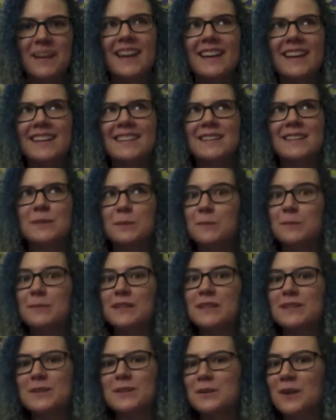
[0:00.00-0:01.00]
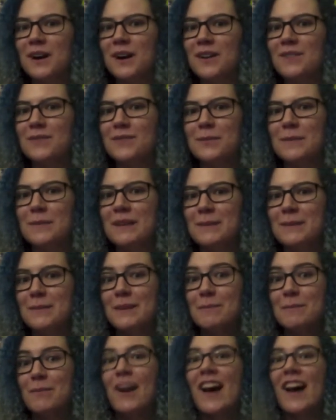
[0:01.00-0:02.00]
and it would be too hard for me to
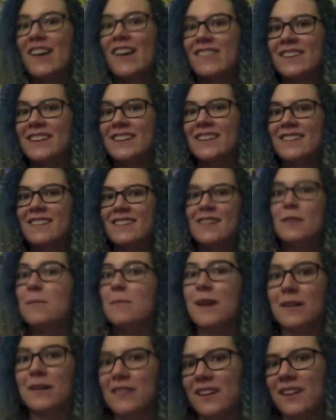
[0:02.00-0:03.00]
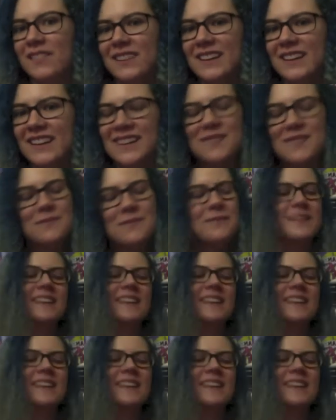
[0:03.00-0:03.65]
be private about loving him,